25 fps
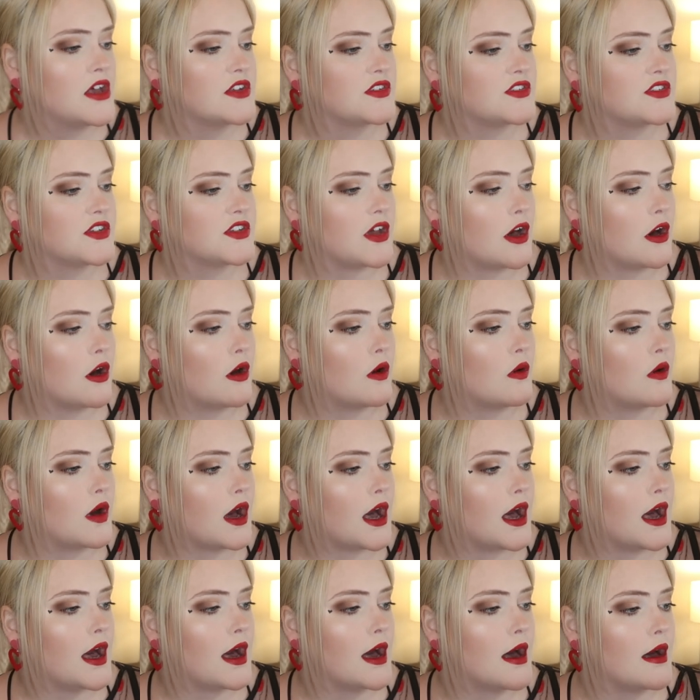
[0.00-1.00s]
So
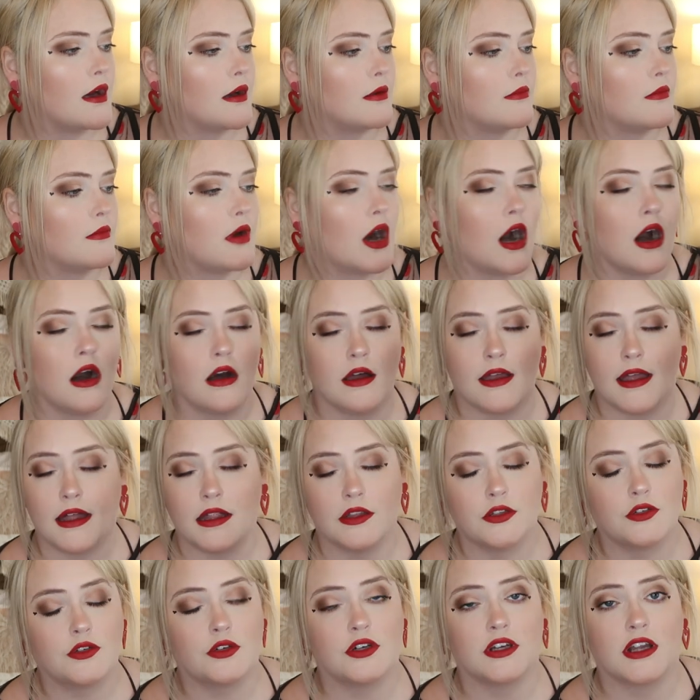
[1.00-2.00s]

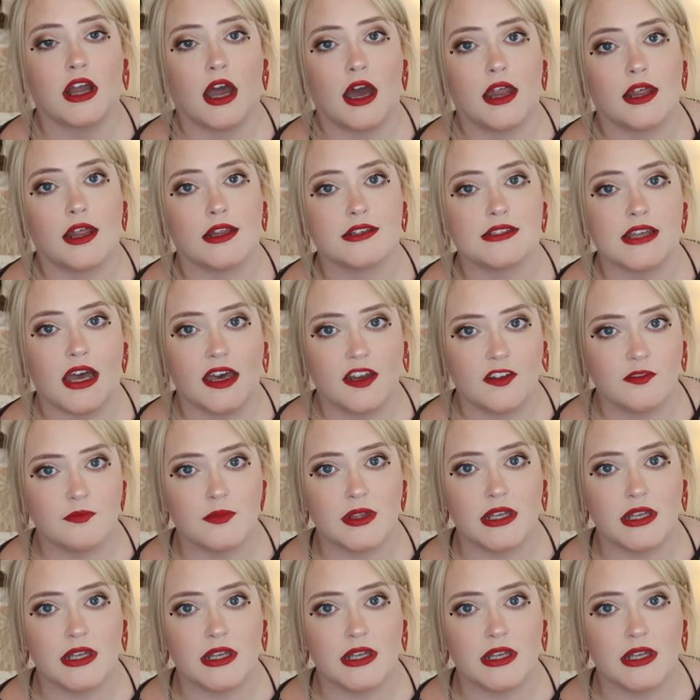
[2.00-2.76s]
Eleanor got a ton of